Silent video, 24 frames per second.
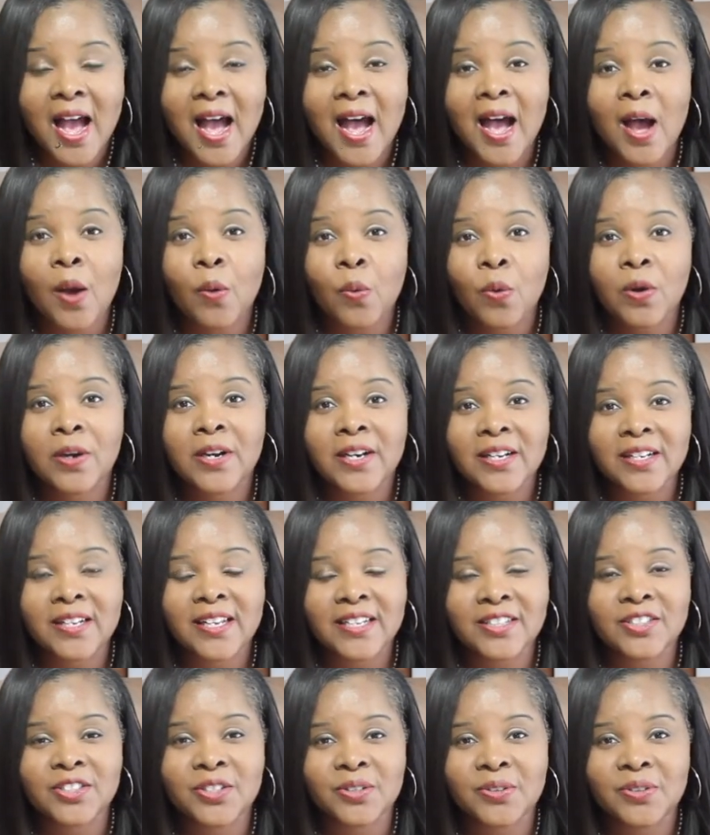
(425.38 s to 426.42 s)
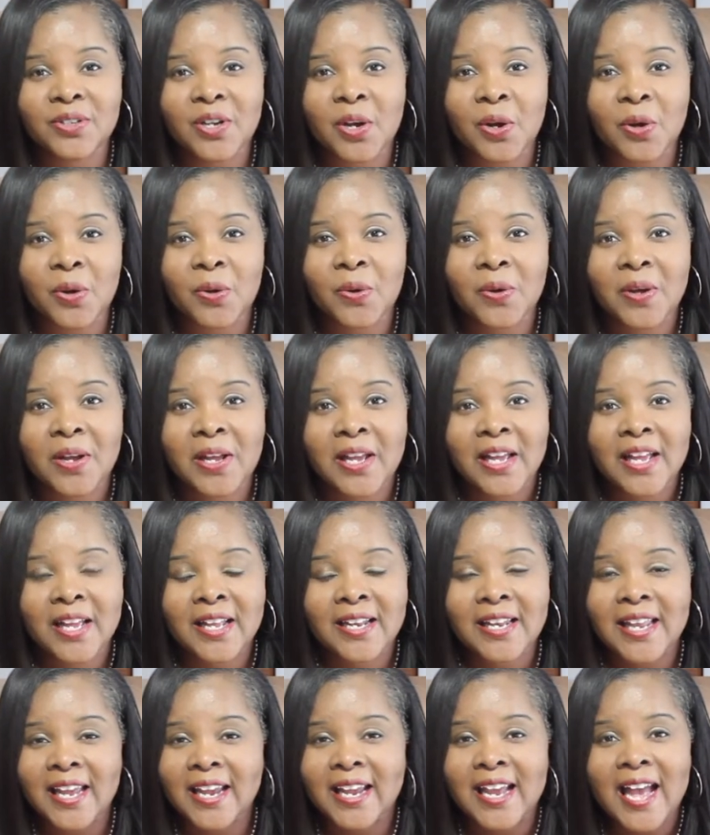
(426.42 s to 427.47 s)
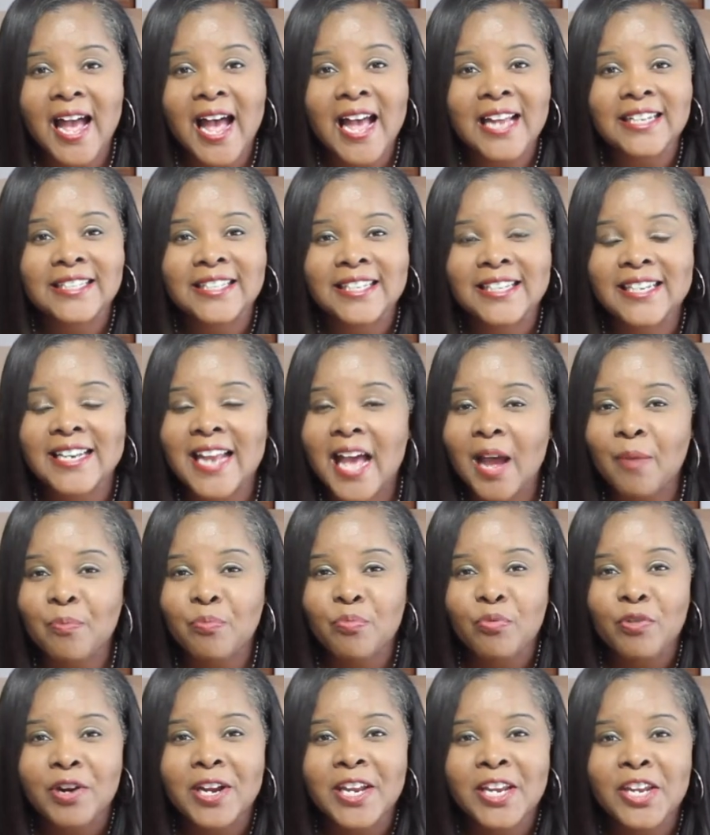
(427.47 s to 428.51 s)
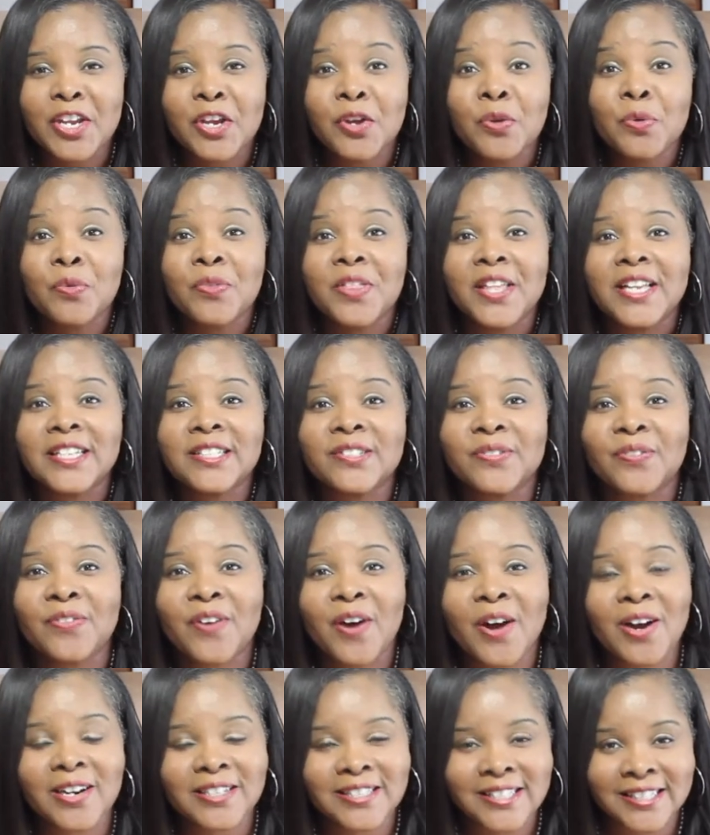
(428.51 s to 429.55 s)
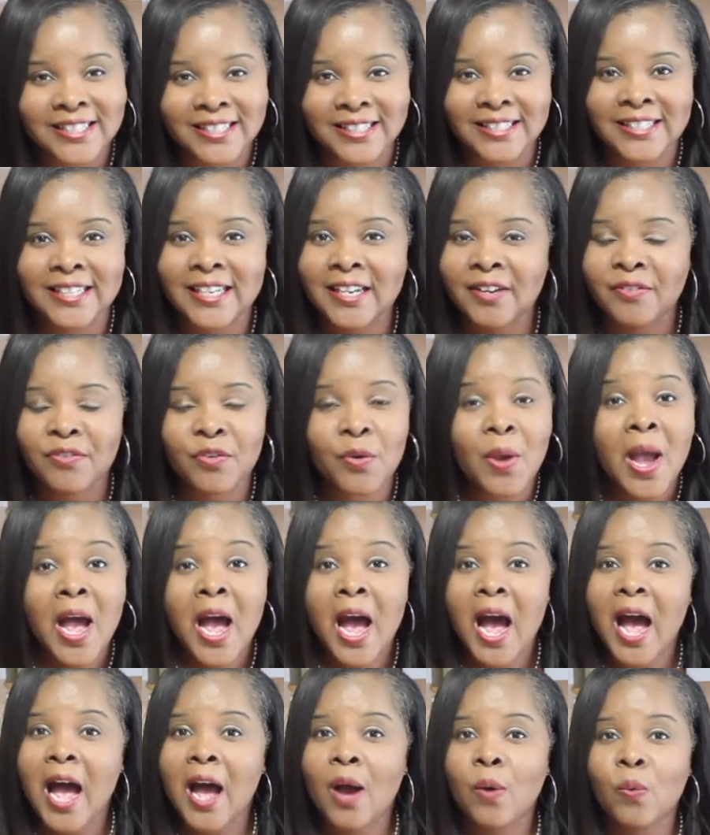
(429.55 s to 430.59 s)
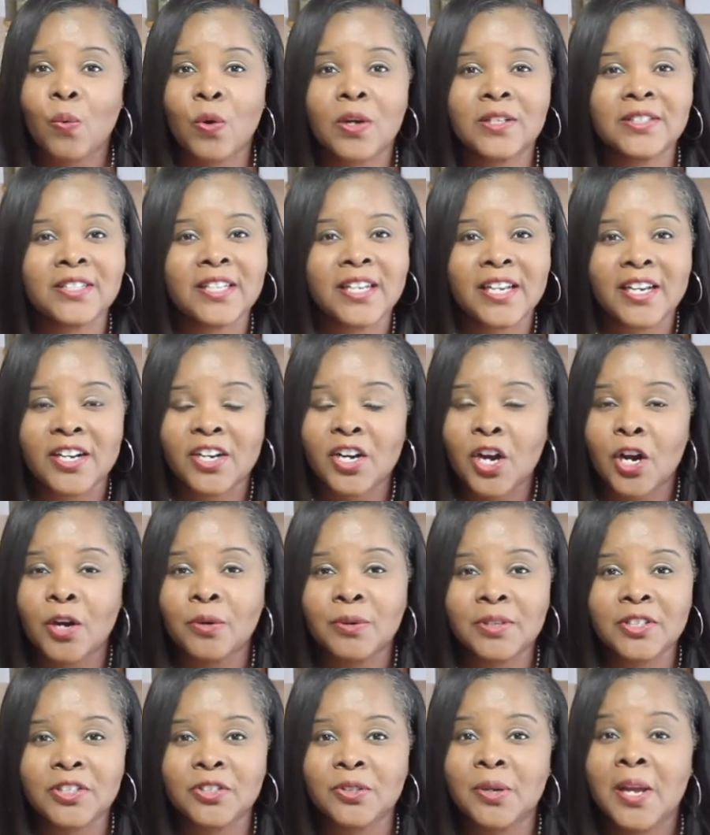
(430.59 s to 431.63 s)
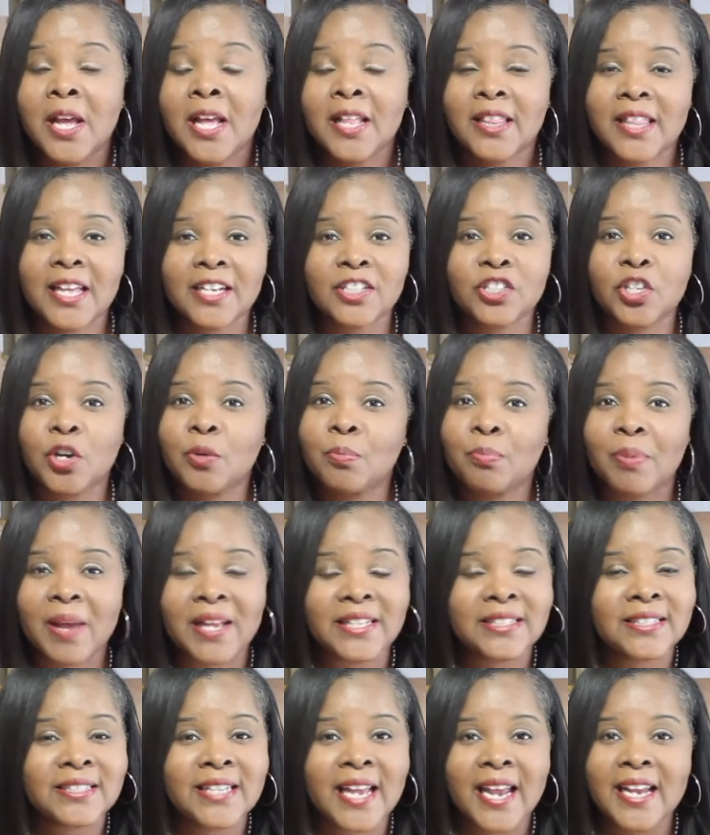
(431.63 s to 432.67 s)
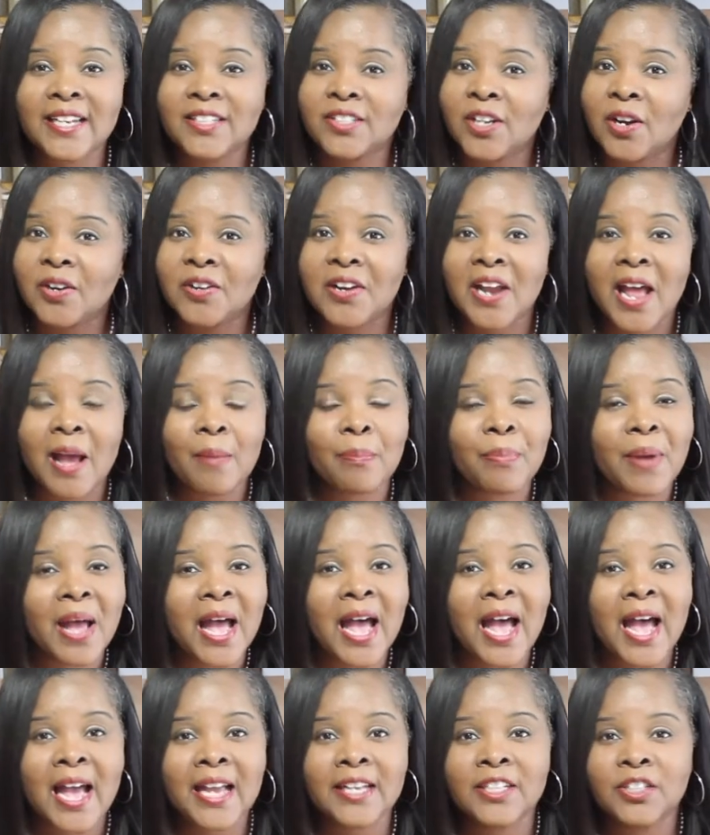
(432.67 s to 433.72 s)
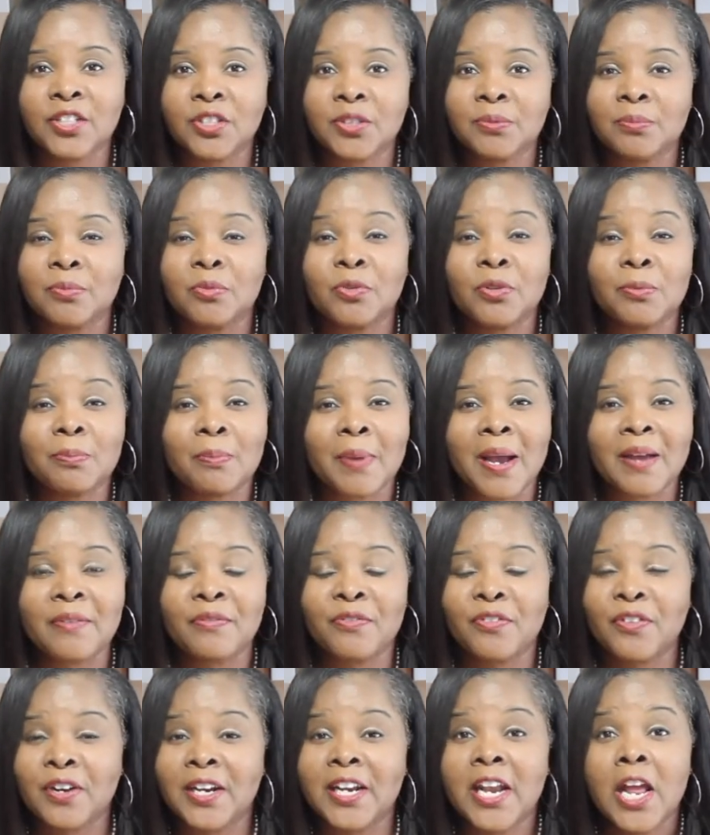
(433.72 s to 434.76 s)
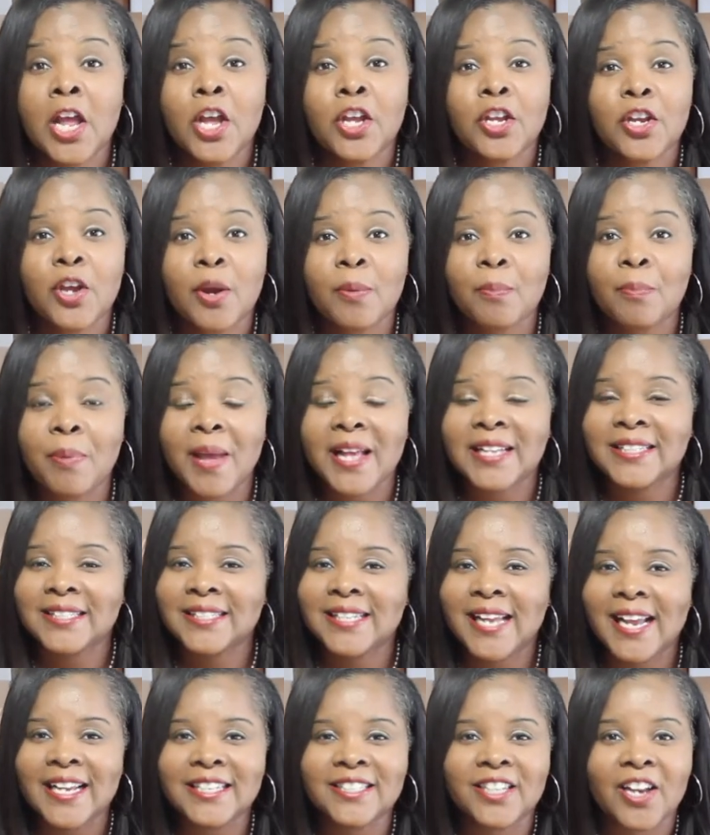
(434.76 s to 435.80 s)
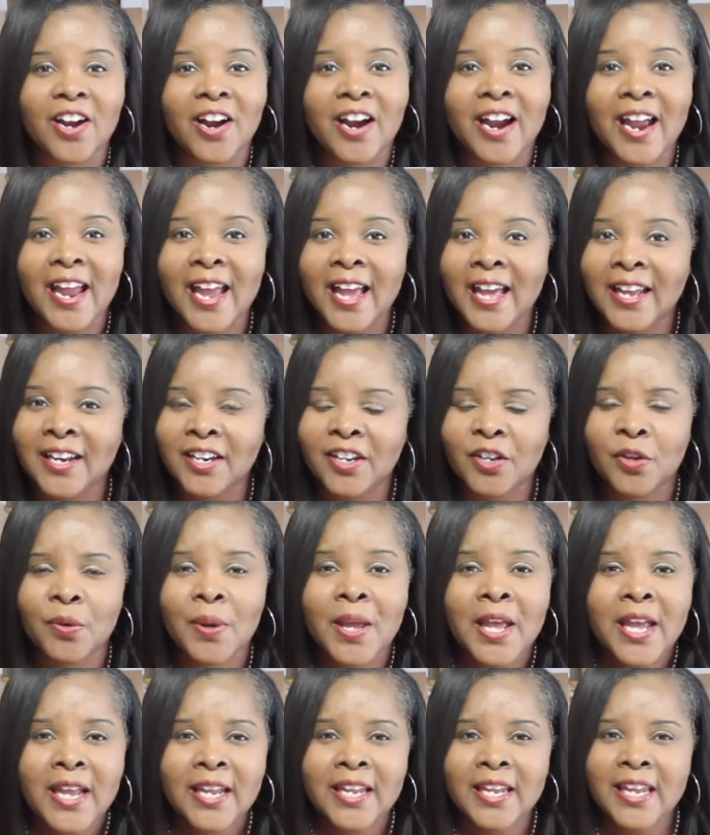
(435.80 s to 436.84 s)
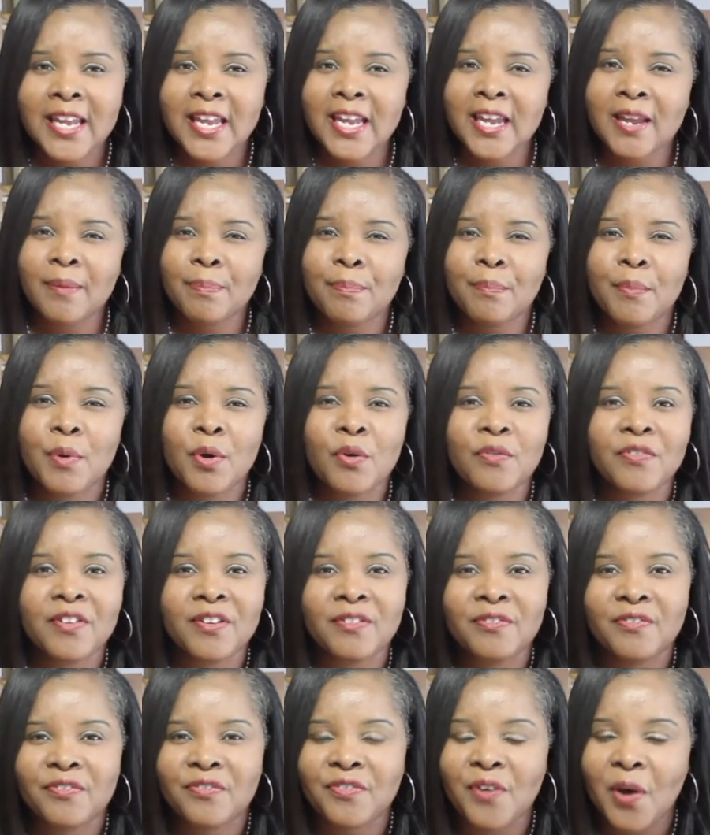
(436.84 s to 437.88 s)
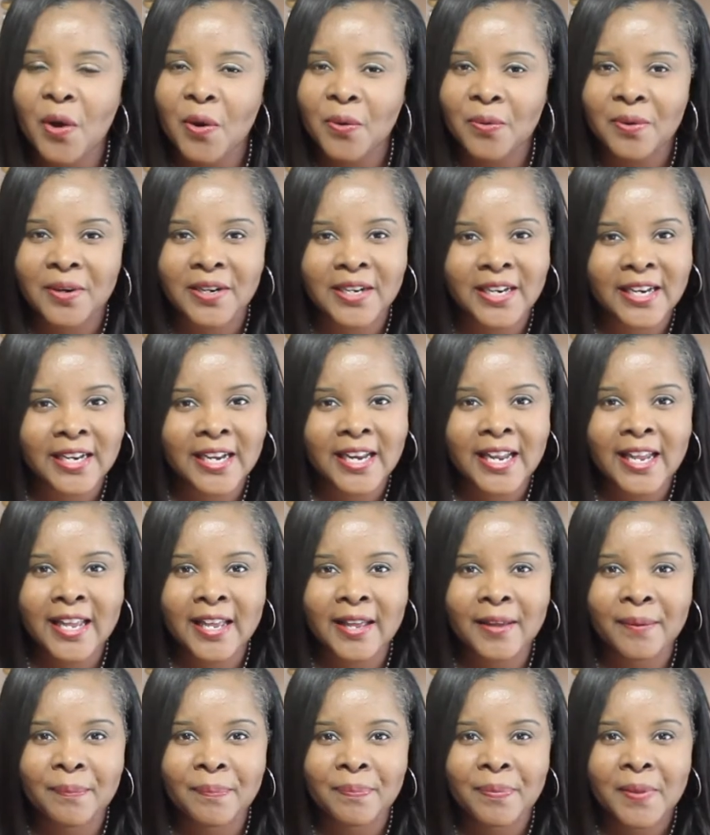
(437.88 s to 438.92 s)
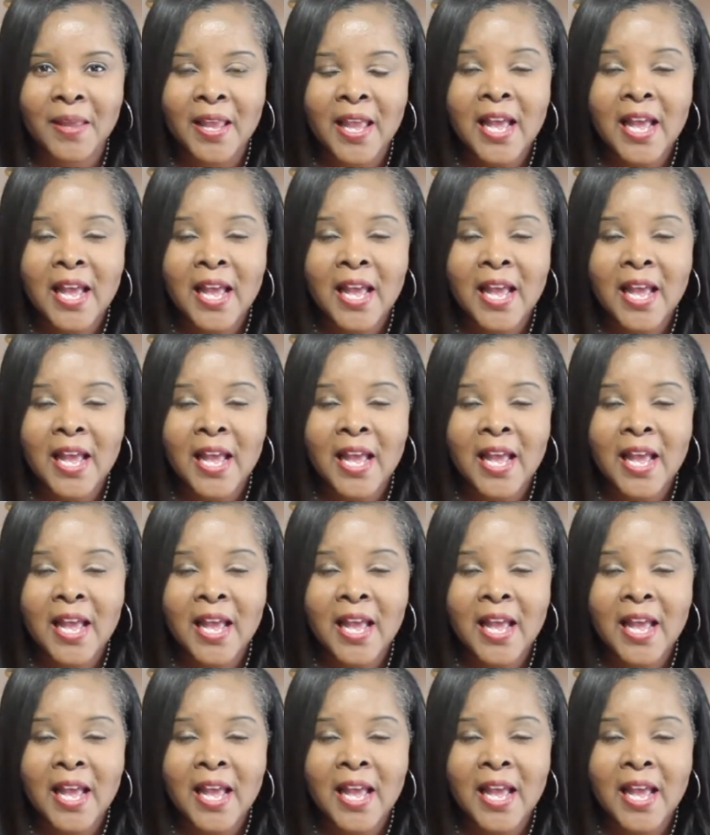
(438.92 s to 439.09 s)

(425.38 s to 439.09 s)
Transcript: I want to let you know that God did not bring you this far to leave you. I want to encourage you that your best days are not behind you, my friend. Your best days are ahead of you. Keep moving forward in Him.